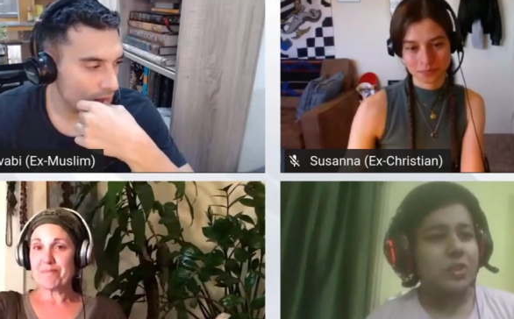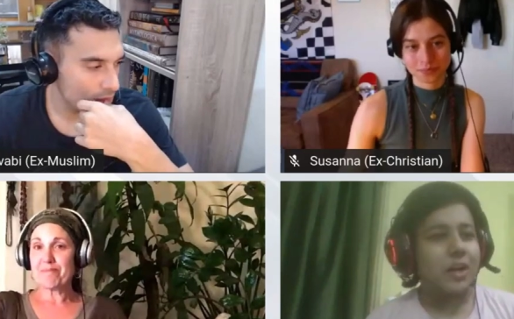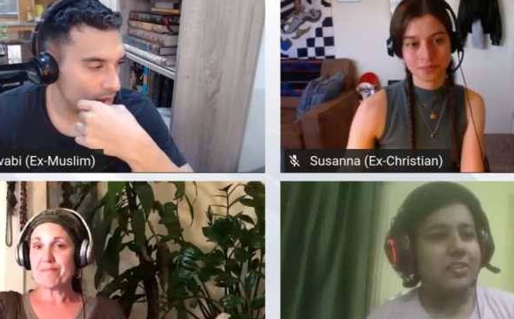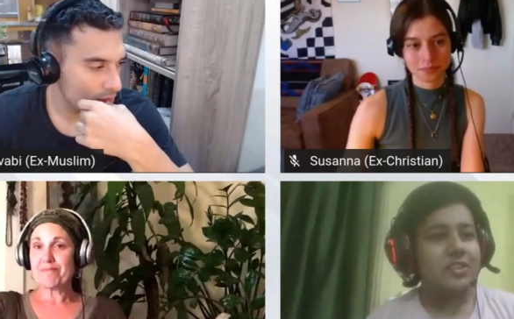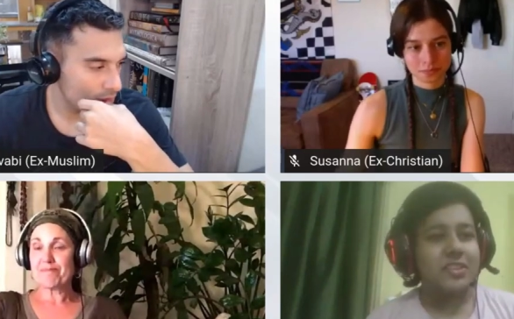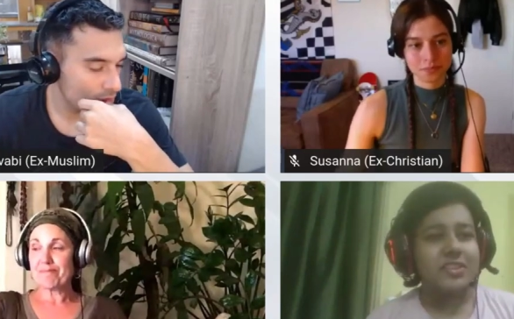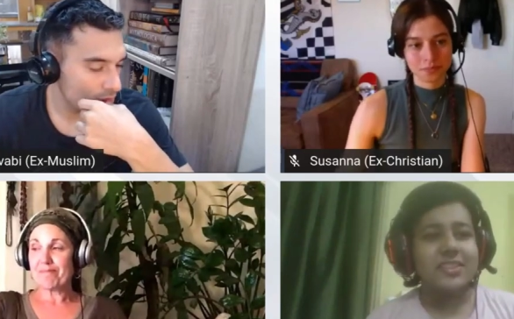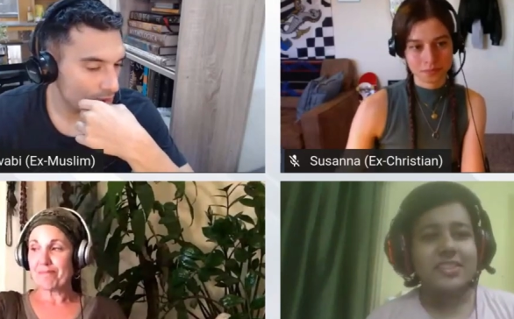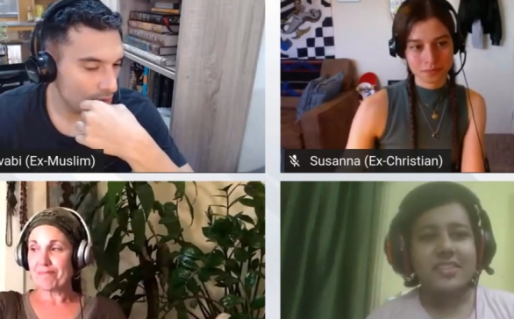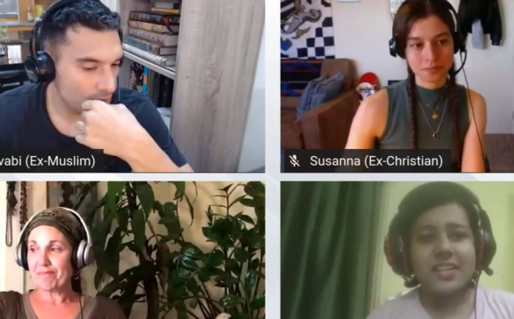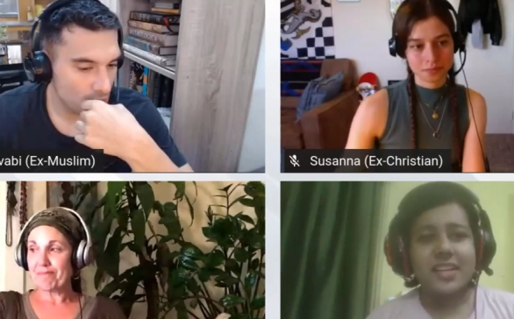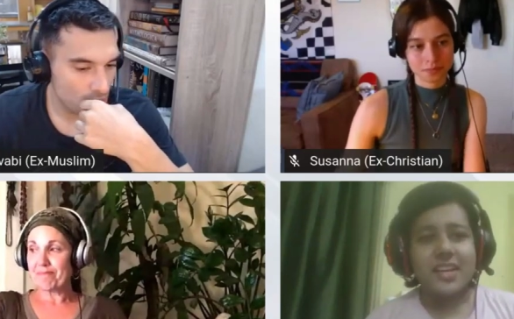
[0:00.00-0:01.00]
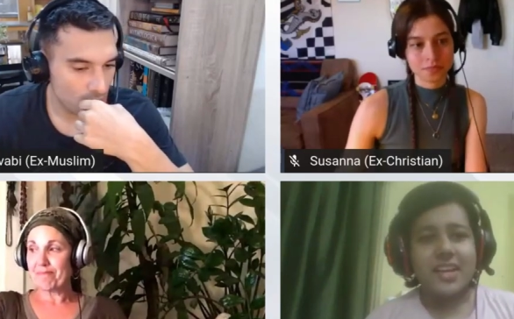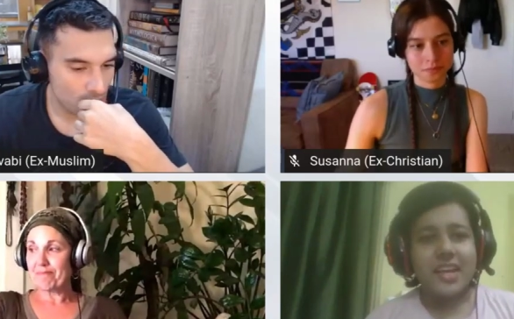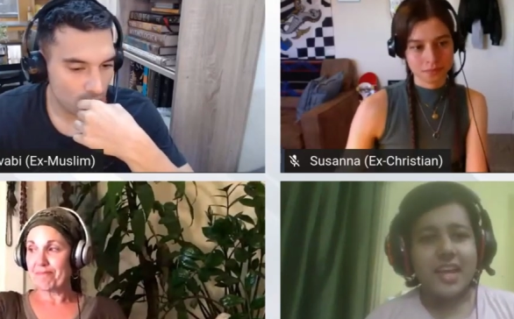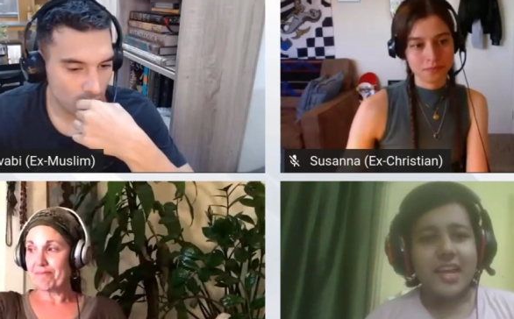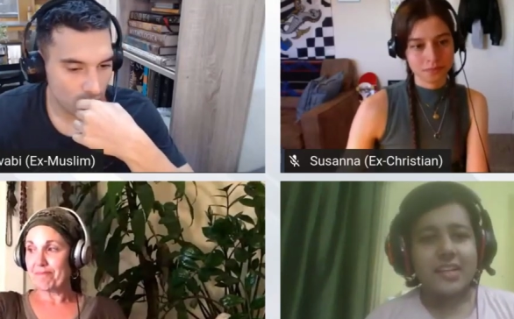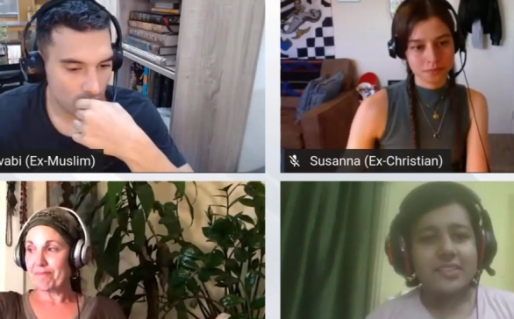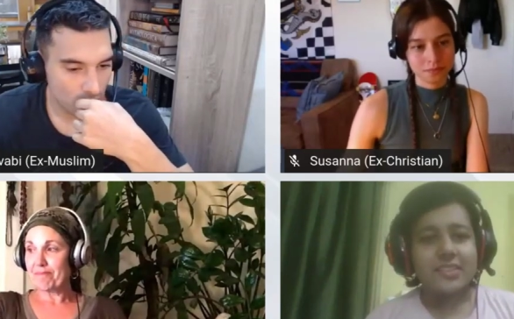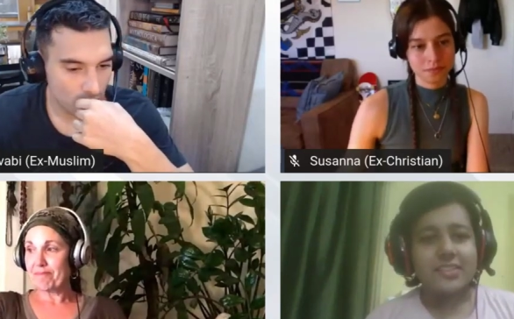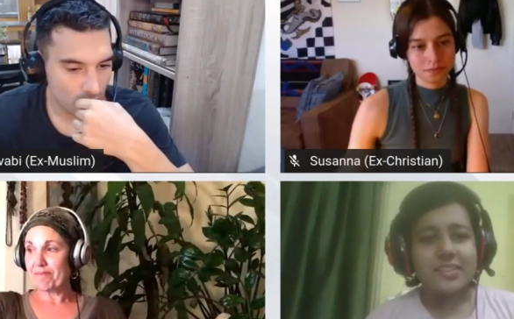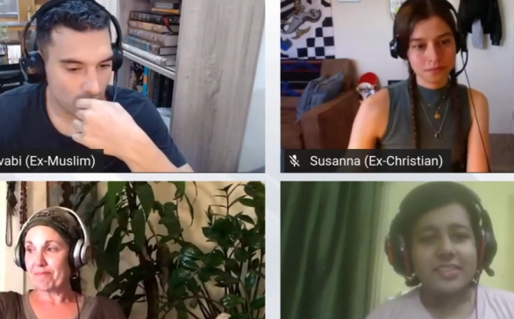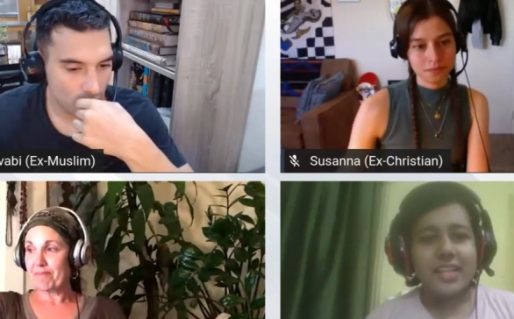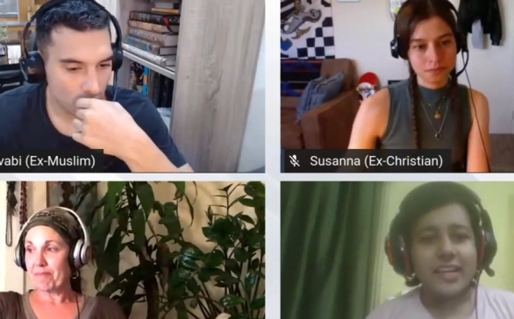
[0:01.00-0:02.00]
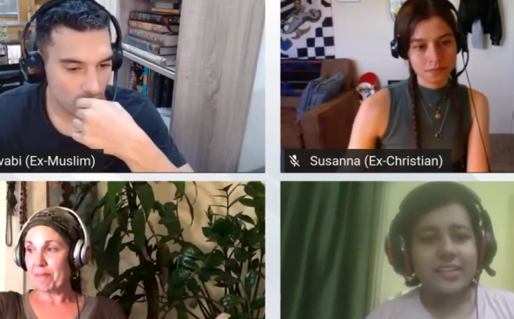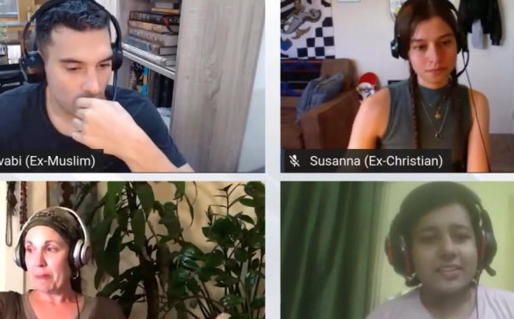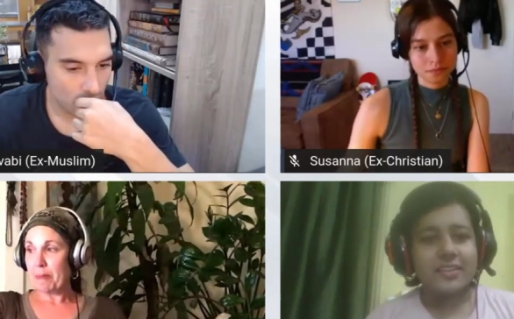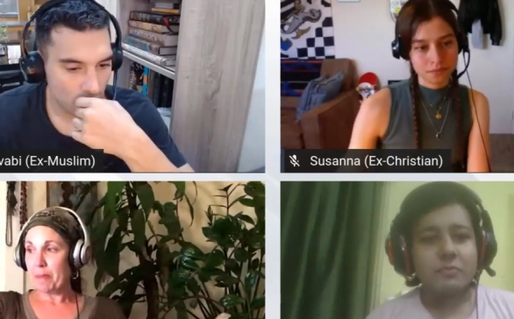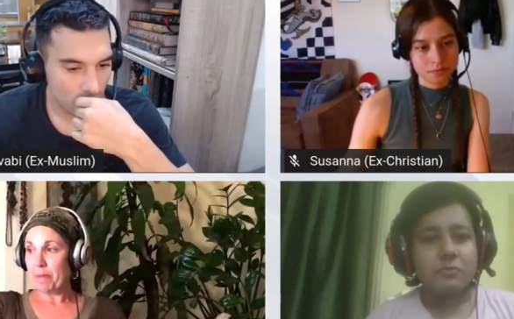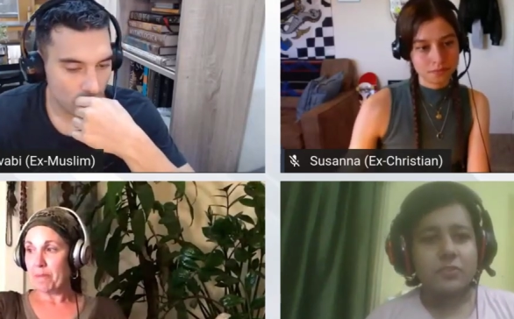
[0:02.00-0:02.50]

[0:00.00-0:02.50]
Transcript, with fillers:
Speaker 1: charges. And this is like